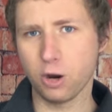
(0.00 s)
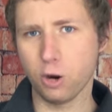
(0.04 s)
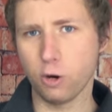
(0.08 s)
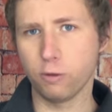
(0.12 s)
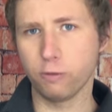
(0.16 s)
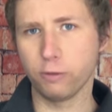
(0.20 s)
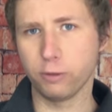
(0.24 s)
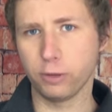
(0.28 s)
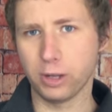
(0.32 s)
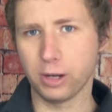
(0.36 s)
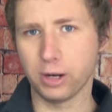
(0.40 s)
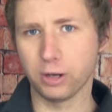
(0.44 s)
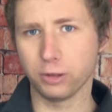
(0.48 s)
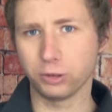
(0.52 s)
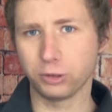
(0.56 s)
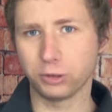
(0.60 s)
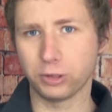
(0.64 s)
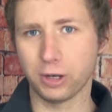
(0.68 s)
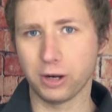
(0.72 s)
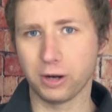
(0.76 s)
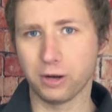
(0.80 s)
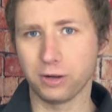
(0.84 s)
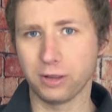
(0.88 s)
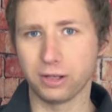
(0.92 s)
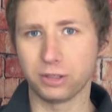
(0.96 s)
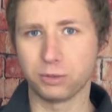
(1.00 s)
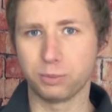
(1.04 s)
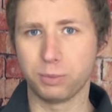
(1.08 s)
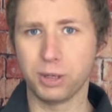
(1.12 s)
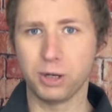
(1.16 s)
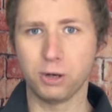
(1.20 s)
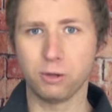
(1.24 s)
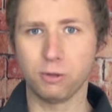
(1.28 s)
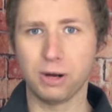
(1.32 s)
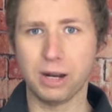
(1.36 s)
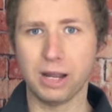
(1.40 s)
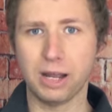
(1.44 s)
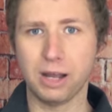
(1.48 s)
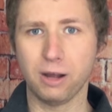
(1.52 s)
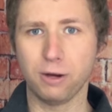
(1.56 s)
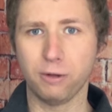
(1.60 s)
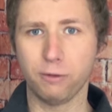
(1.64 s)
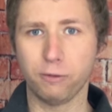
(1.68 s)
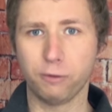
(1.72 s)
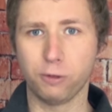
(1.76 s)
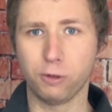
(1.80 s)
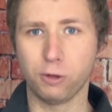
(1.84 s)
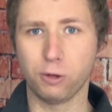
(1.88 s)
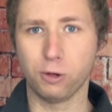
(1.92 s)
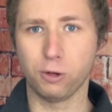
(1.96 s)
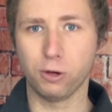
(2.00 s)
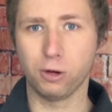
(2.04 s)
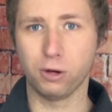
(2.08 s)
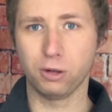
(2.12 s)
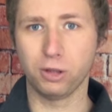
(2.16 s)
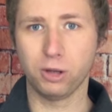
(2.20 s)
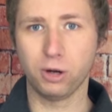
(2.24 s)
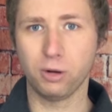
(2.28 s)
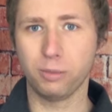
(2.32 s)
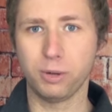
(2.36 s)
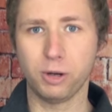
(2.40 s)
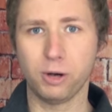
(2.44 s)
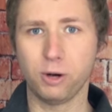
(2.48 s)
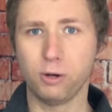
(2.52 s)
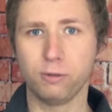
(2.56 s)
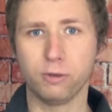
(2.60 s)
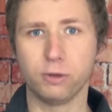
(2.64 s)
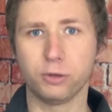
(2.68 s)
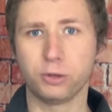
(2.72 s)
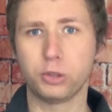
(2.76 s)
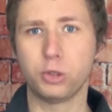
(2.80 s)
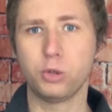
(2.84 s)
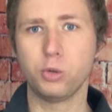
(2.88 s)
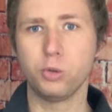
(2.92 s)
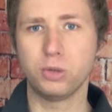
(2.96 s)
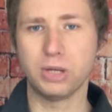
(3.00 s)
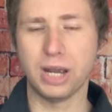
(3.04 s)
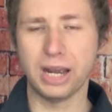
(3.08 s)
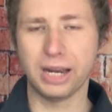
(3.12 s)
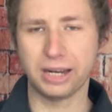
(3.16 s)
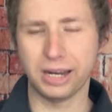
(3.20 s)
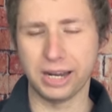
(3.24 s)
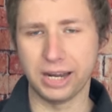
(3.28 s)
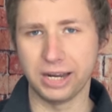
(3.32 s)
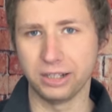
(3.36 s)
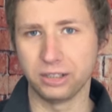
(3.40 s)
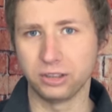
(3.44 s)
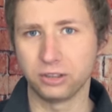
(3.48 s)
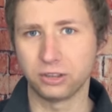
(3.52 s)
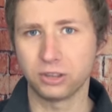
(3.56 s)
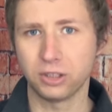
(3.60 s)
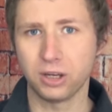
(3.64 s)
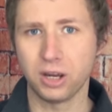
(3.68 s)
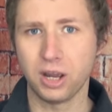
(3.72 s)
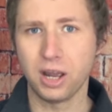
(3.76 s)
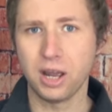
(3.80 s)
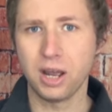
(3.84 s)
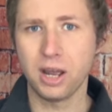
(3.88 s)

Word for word: over-the-air standard that's been around for a little bit over two decades.